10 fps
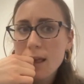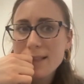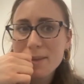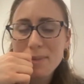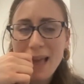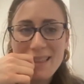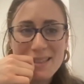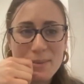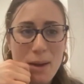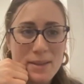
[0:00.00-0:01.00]
it's something I think
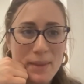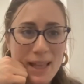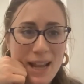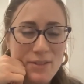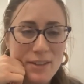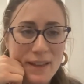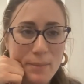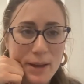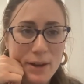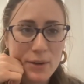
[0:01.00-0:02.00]
it's probably something I'd have to think
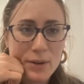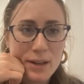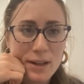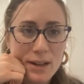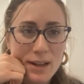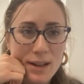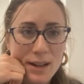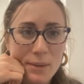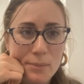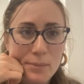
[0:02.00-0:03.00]
about,
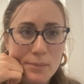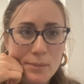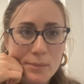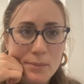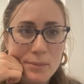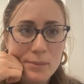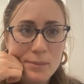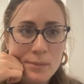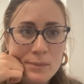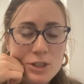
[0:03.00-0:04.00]
um,
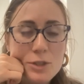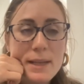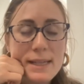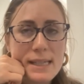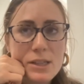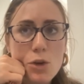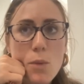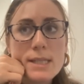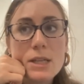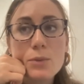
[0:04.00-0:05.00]
just because it, there
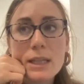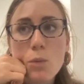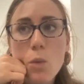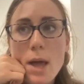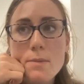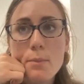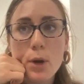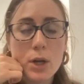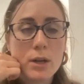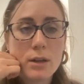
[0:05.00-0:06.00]
wasn't really one
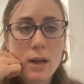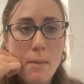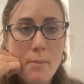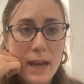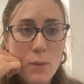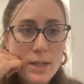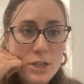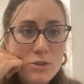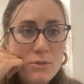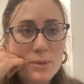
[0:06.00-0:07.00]
book um, that I went
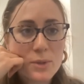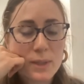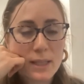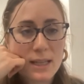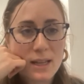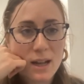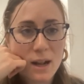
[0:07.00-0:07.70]
to. It was really